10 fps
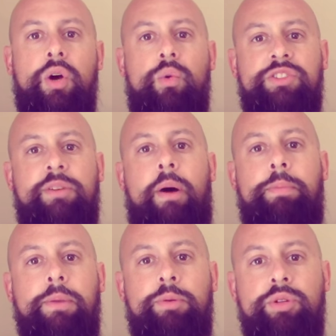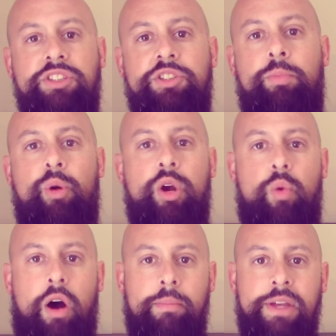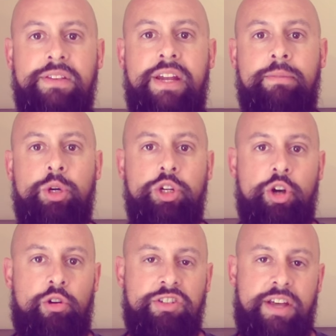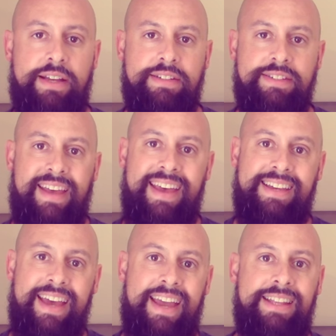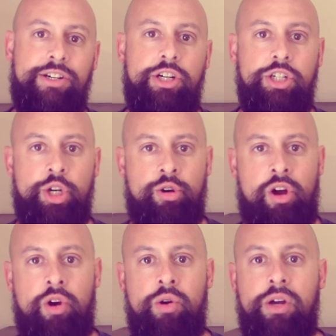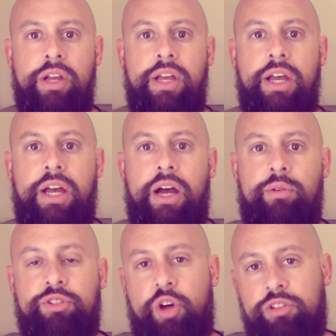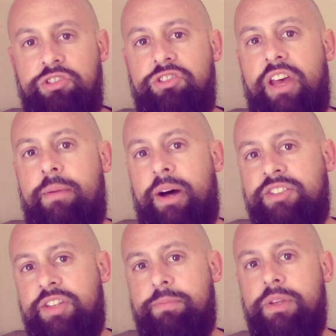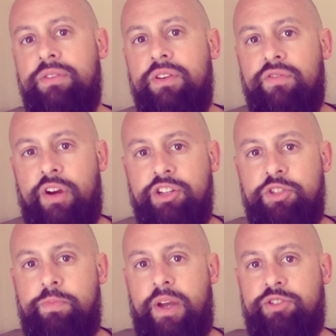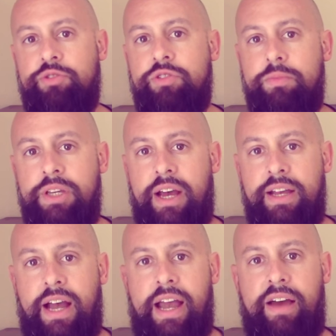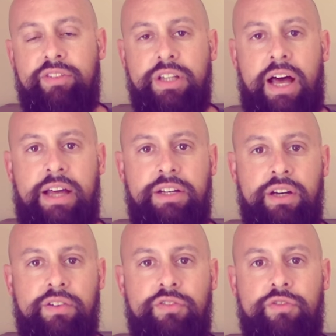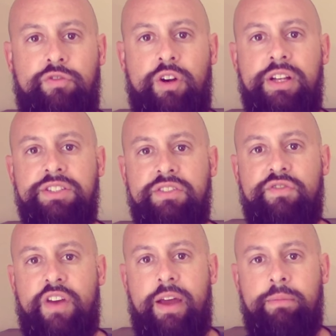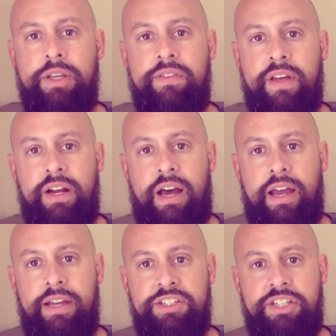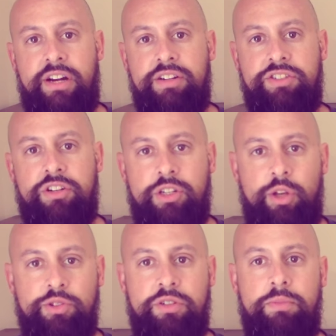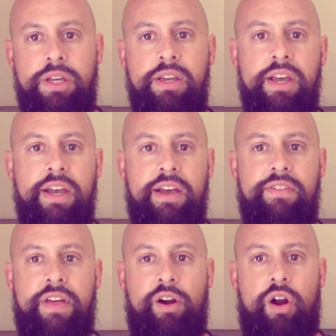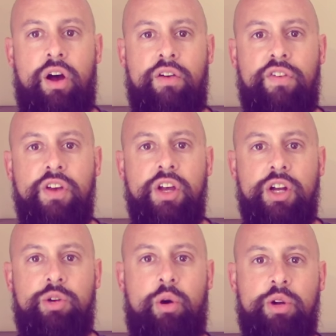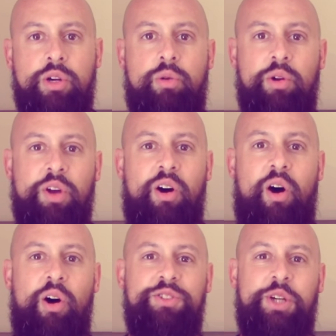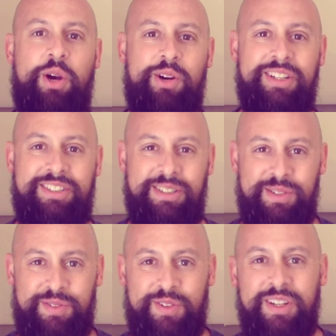What's up, my people? It's your boy Kwame, the neighborhood neuroscientist, aka the Hood Neuro. I want to talk to you today about something very special to me. I have a lot of friends and family that I cherish, that are close to me, that are of quote-unquote alternative